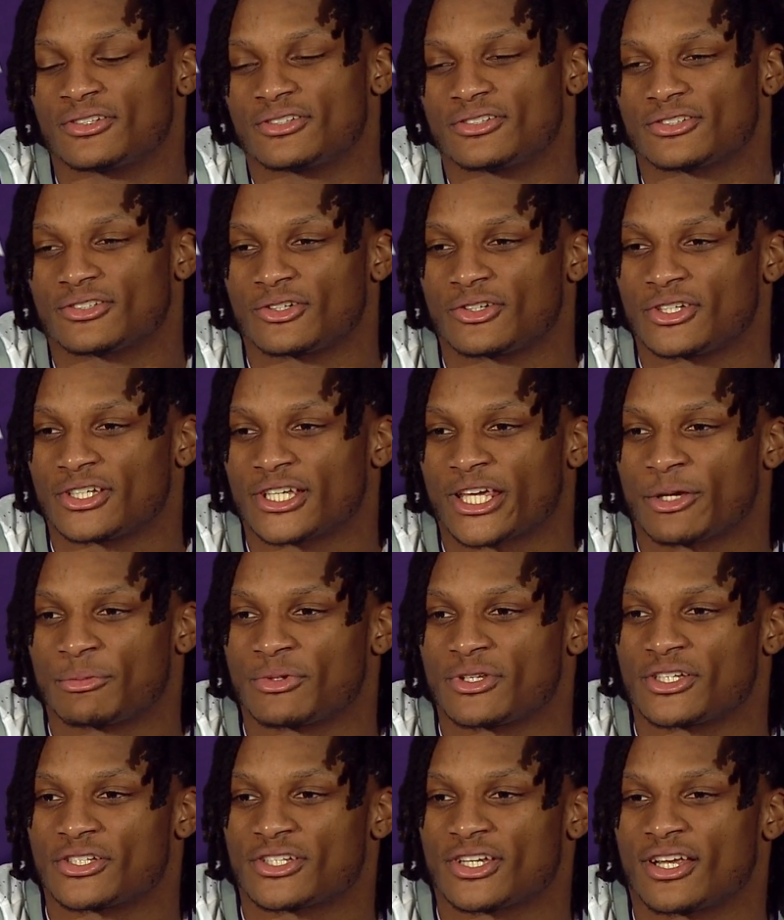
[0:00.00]
So he gave
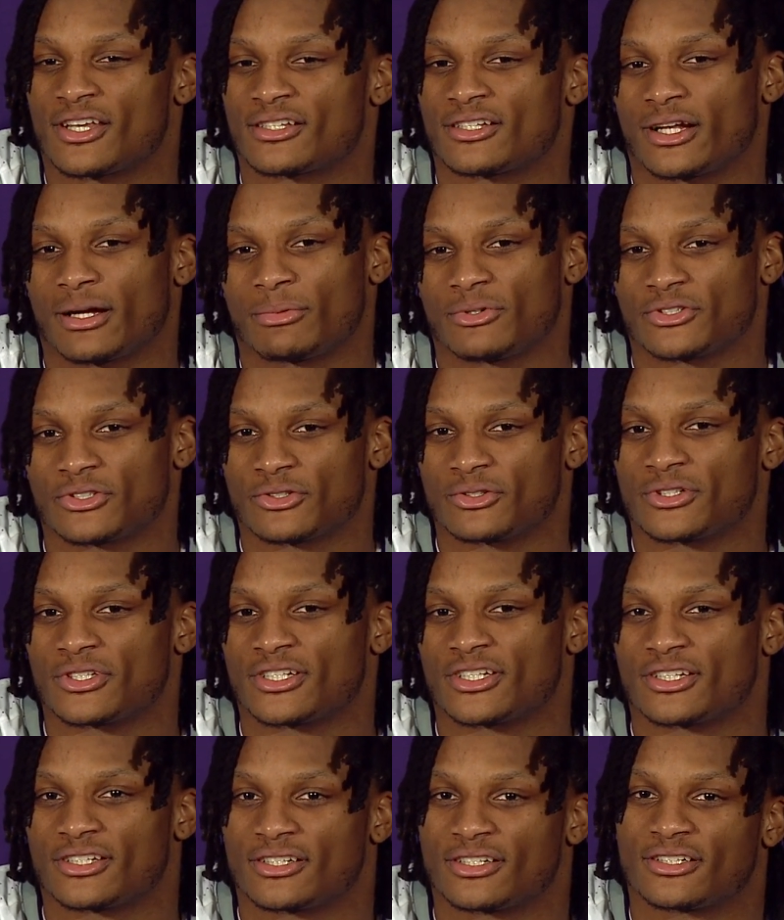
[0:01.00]
me a chance, an
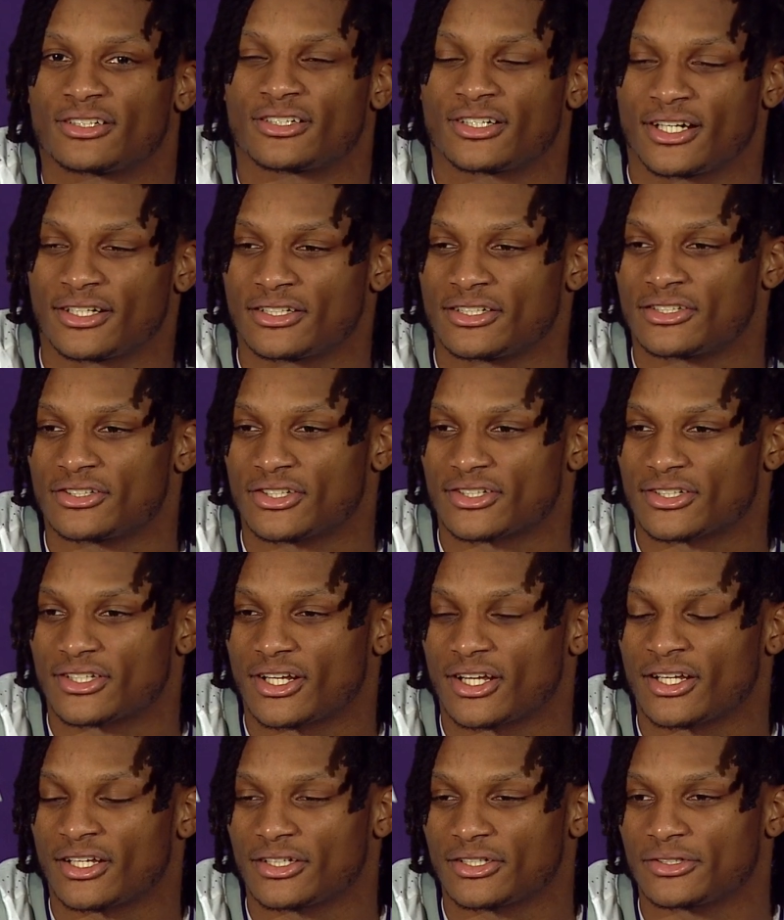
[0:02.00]
opportunity, and uh, I did just
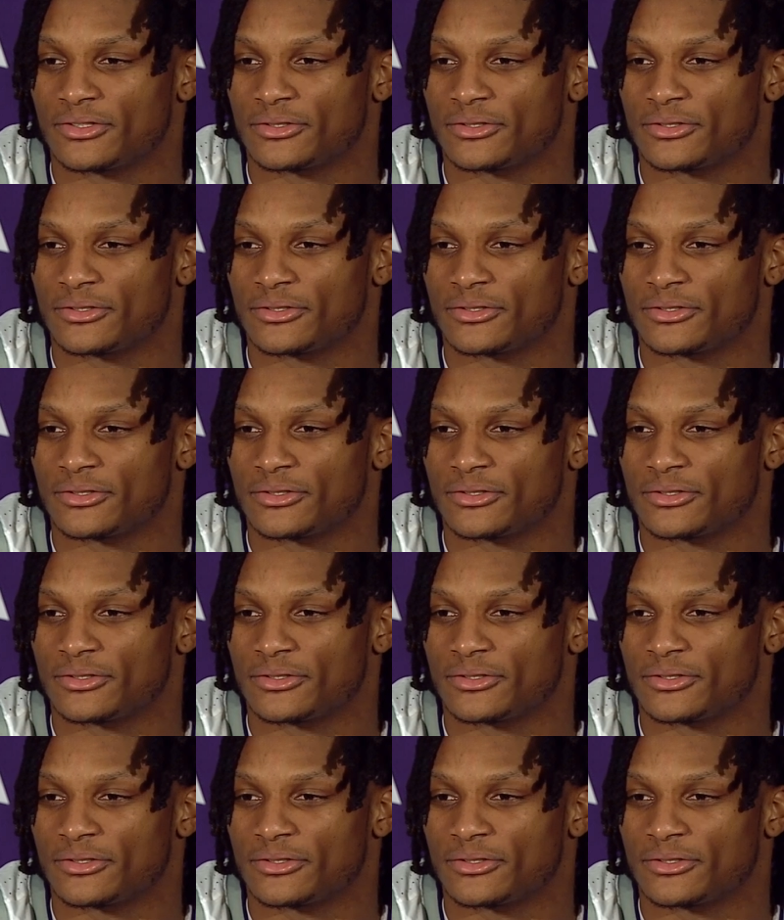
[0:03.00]
that.